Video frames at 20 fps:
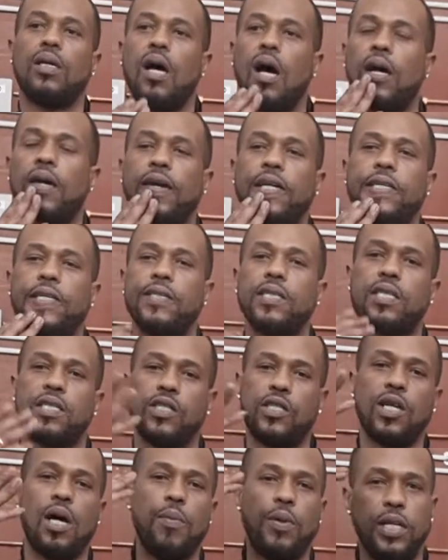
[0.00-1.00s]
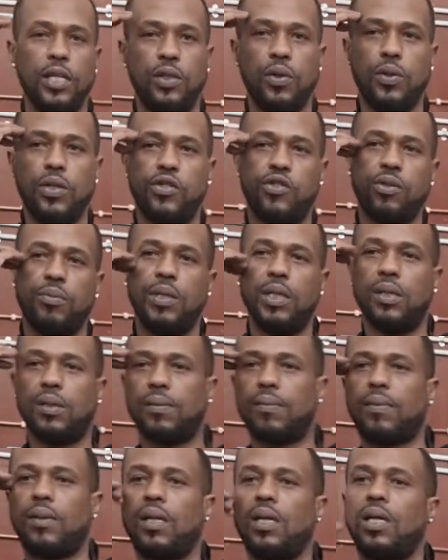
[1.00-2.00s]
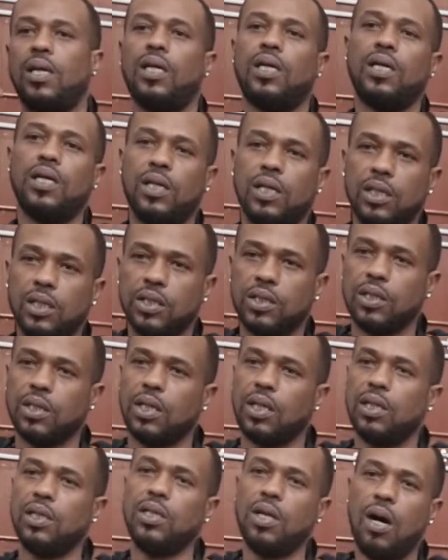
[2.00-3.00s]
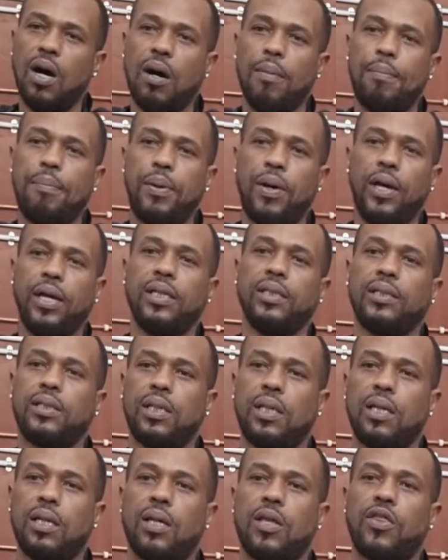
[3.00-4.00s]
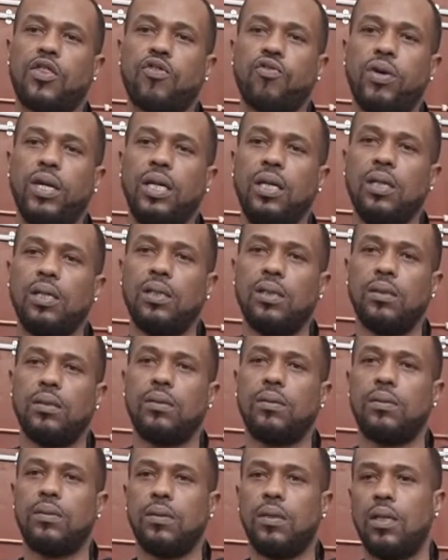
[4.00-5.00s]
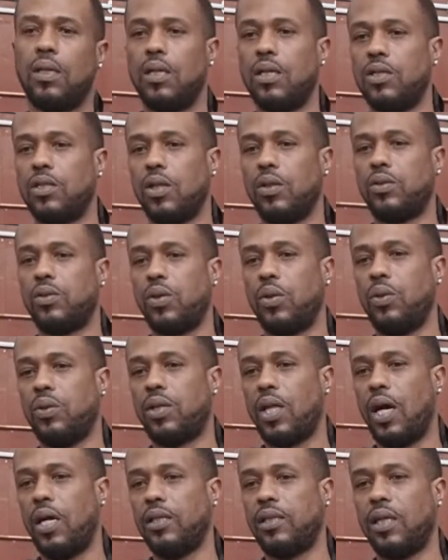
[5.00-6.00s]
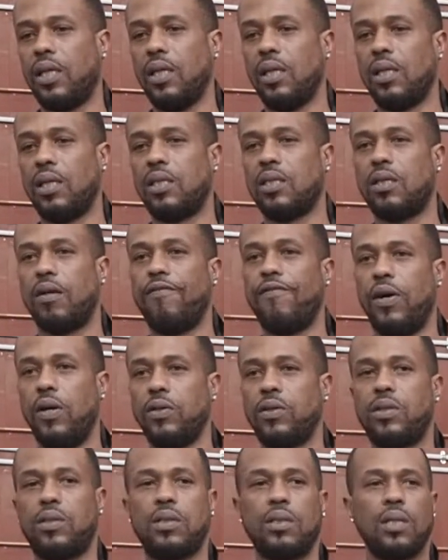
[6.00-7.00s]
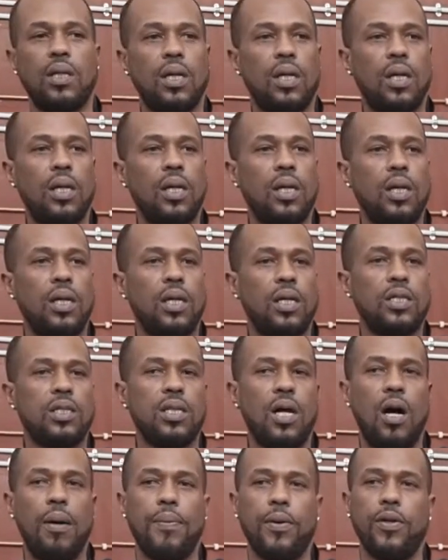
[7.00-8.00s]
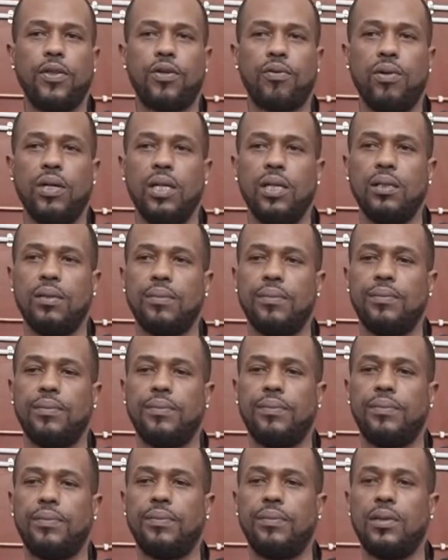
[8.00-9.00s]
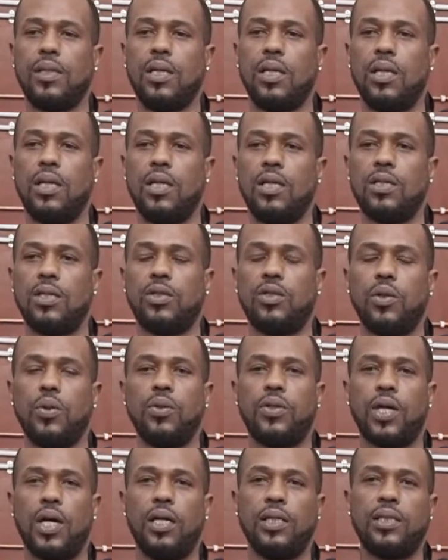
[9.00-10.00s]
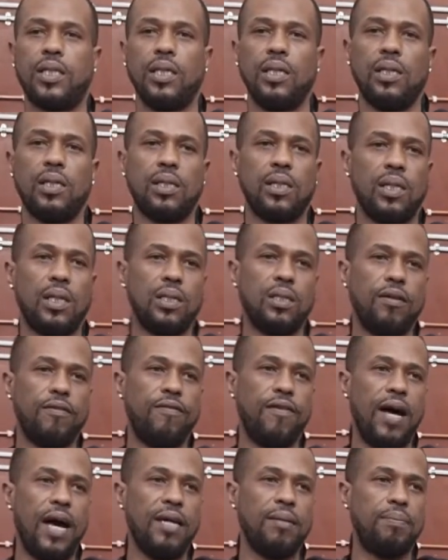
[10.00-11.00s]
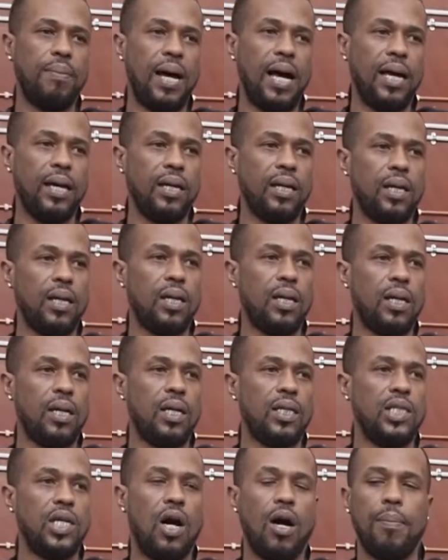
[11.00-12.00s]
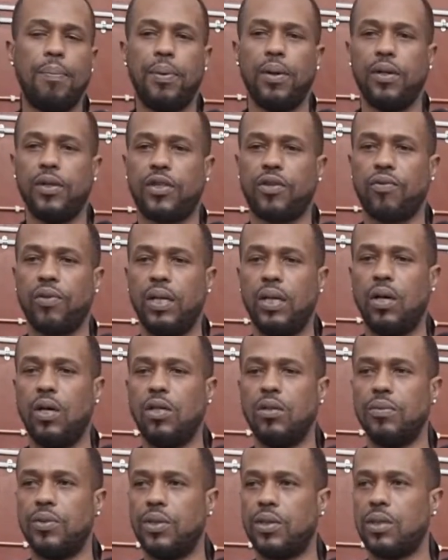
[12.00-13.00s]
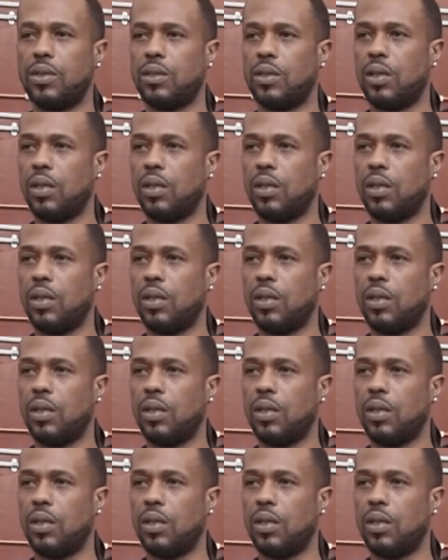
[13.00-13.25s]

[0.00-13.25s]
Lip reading: Okay, can somebody do this for me? 0.3, so 230, so volts is 0.3 in it. So 230 divided by 0.3 ohms.